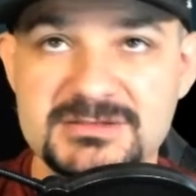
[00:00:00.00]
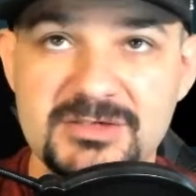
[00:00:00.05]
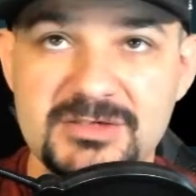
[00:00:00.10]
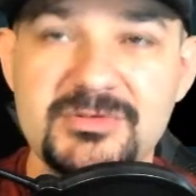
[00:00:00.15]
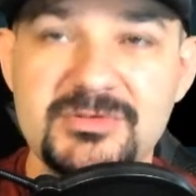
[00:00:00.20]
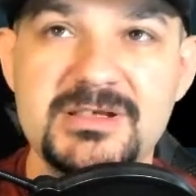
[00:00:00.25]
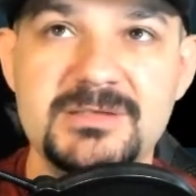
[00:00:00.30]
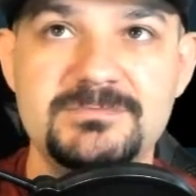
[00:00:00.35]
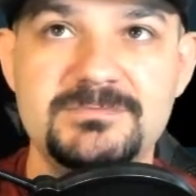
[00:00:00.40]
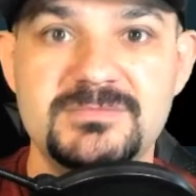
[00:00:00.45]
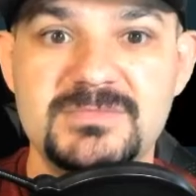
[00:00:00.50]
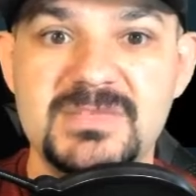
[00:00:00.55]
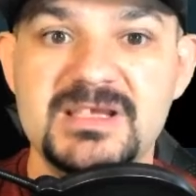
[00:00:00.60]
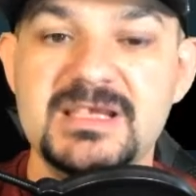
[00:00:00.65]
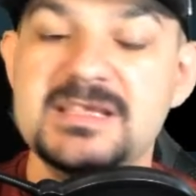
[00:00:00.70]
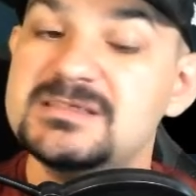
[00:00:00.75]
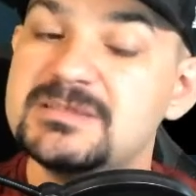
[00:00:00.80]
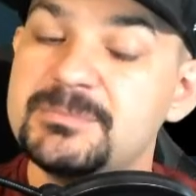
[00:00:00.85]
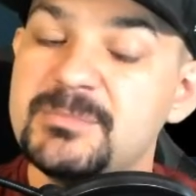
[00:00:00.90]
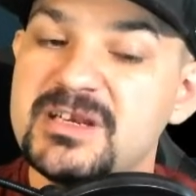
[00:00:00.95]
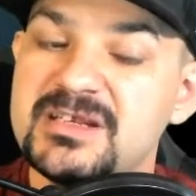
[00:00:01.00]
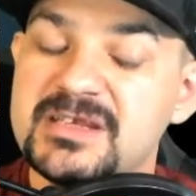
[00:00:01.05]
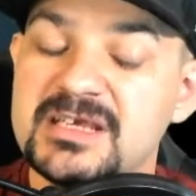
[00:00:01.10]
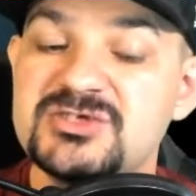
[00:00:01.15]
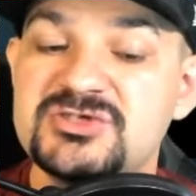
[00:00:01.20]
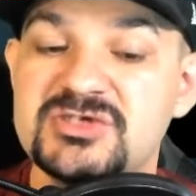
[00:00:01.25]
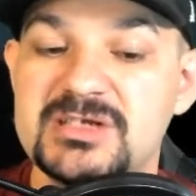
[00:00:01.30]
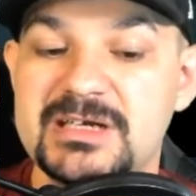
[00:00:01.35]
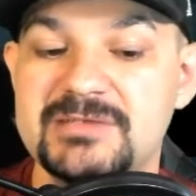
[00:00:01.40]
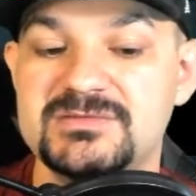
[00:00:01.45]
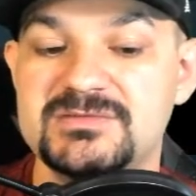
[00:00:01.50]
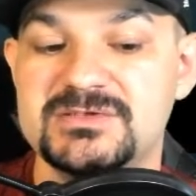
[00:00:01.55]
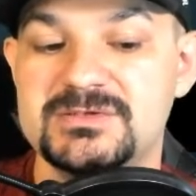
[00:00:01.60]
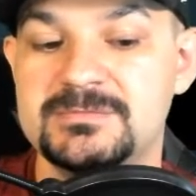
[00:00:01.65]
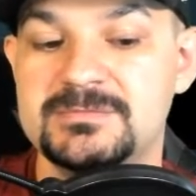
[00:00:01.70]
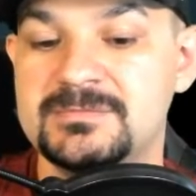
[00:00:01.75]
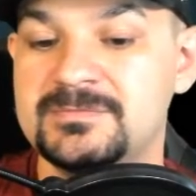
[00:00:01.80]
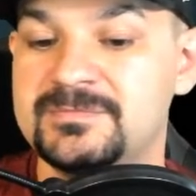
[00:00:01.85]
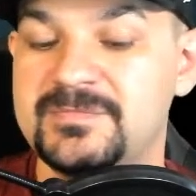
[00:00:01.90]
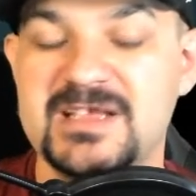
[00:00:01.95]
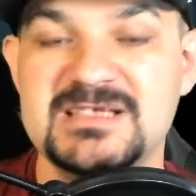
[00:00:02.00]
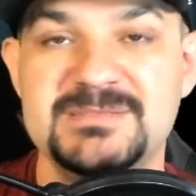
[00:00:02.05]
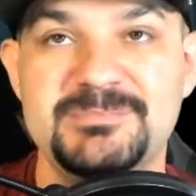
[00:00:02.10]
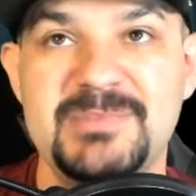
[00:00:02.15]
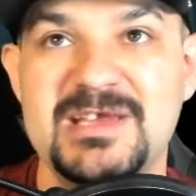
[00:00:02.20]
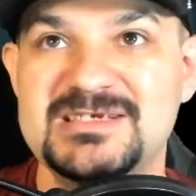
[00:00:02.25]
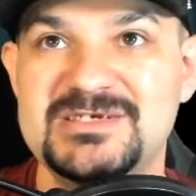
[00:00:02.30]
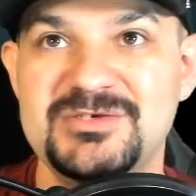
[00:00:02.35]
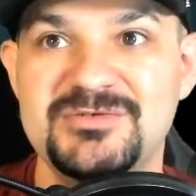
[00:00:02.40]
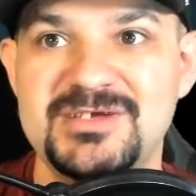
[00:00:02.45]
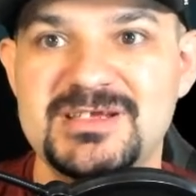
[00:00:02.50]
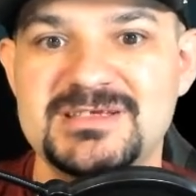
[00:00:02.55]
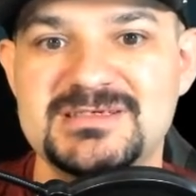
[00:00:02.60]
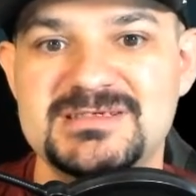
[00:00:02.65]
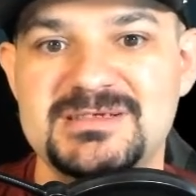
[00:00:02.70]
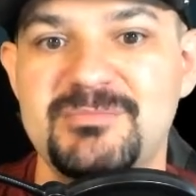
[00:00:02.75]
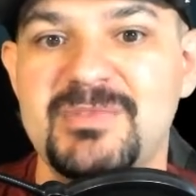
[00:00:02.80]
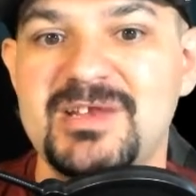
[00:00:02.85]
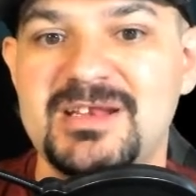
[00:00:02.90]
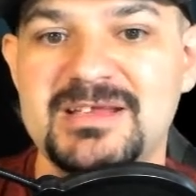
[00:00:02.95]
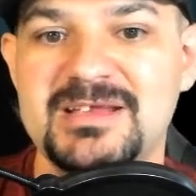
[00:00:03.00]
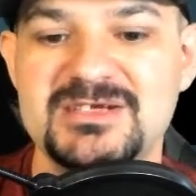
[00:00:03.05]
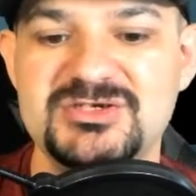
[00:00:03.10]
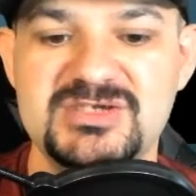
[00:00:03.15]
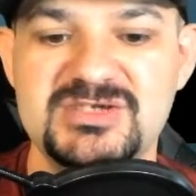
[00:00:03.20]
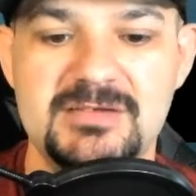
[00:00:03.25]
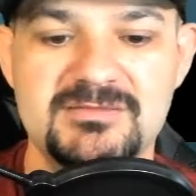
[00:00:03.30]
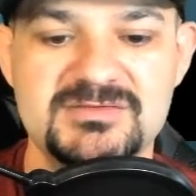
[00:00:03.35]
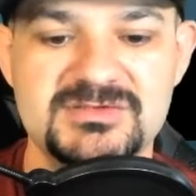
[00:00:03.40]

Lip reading: So he's a mitigation officer. That's basically what he is, a mitigation